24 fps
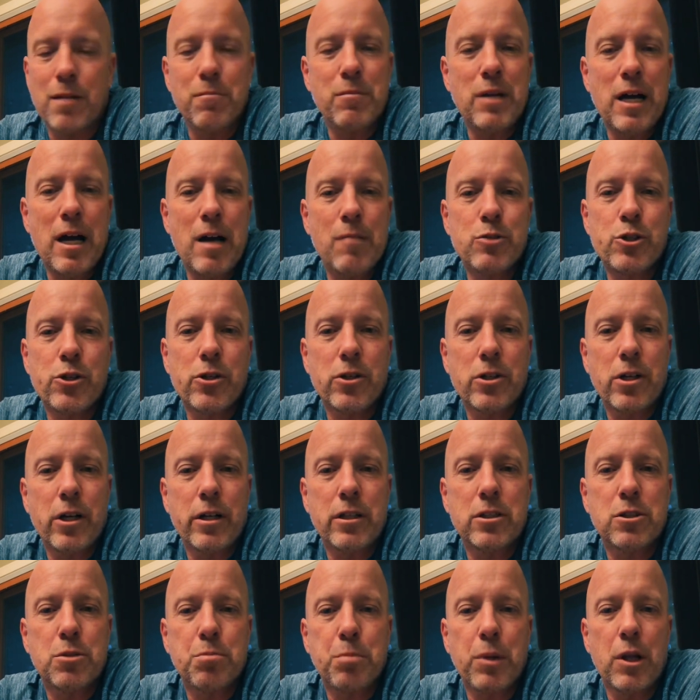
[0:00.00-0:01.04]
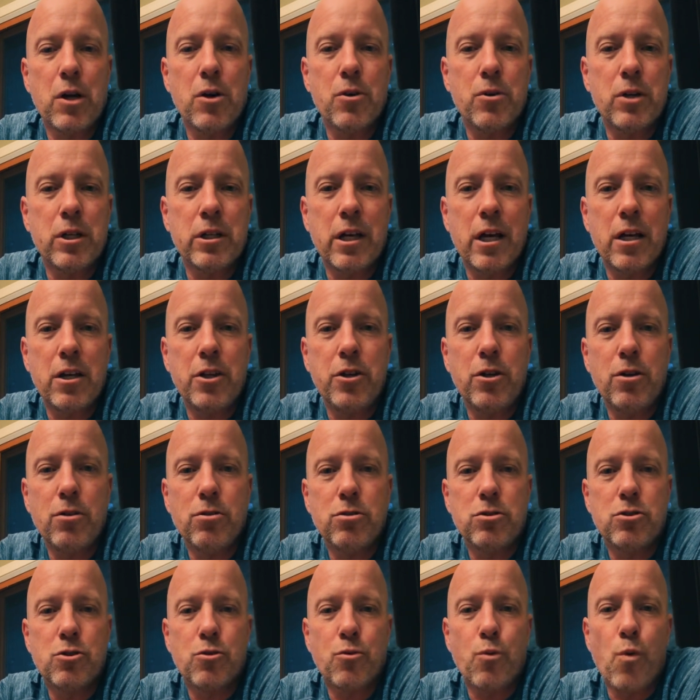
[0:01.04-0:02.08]
sometimes it'll explode and get
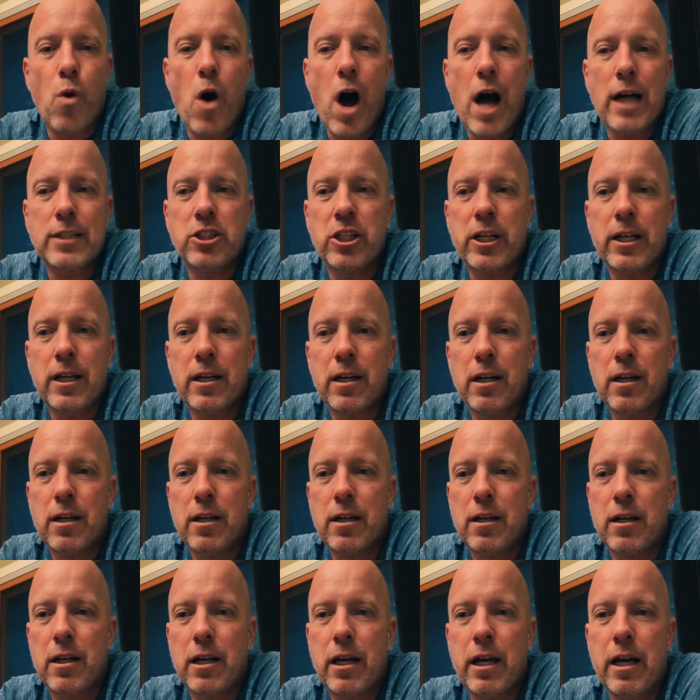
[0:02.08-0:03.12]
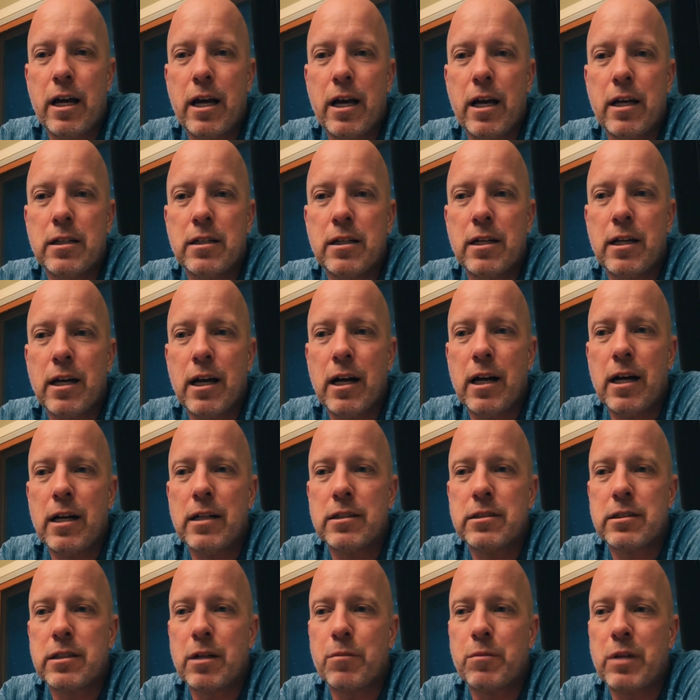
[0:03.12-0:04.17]
huge watching. And
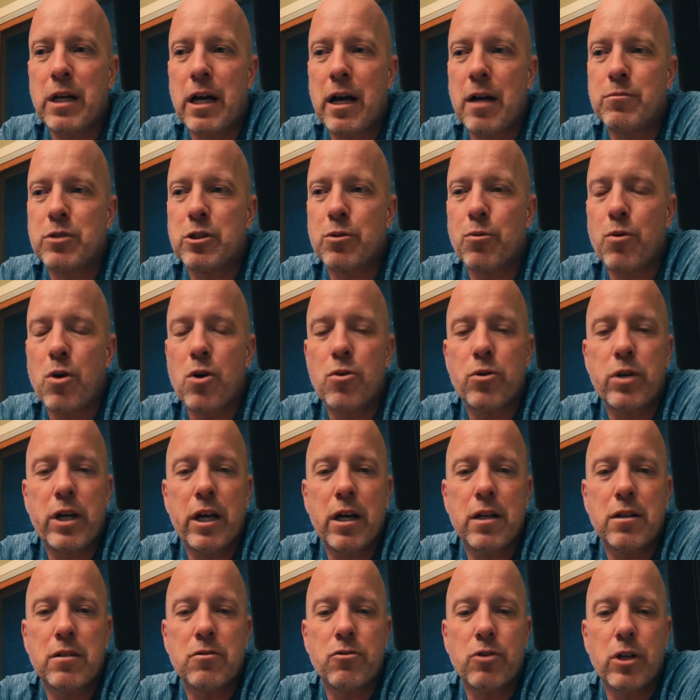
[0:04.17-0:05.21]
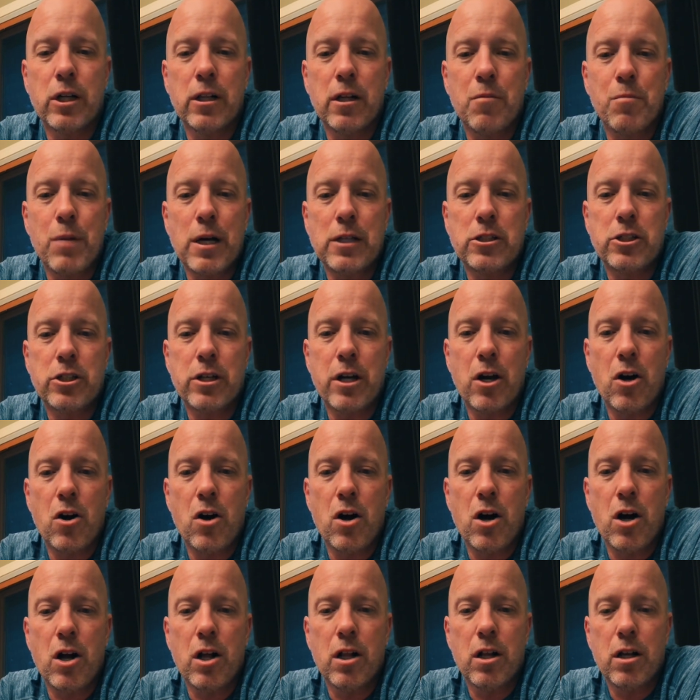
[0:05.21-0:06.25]
uh, sometimes it won't get really much
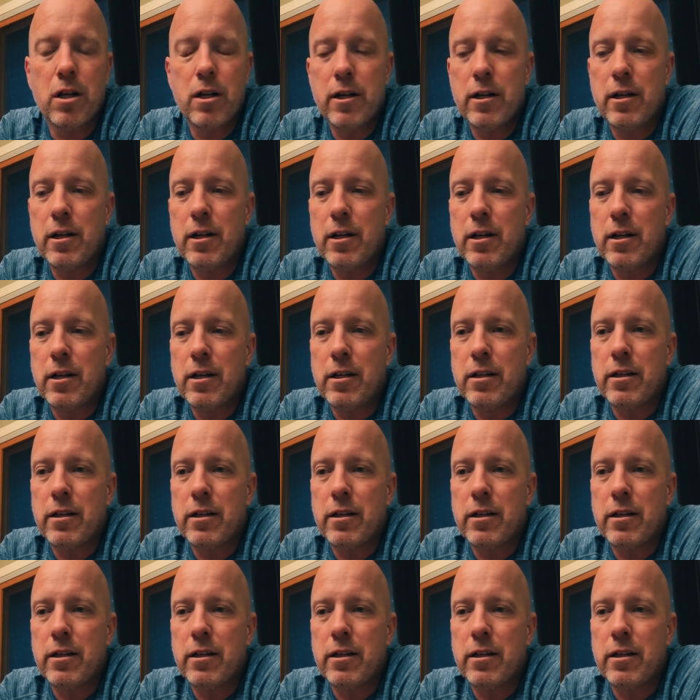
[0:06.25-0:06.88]
at all.